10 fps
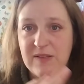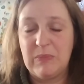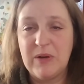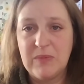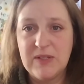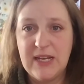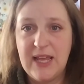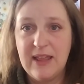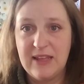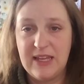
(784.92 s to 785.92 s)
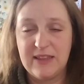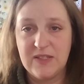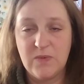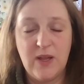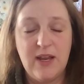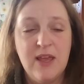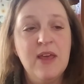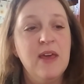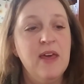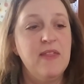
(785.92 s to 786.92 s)
printables in it, like this one,
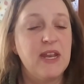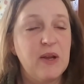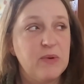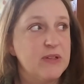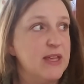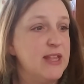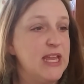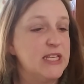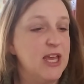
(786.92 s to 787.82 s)
that I really liked,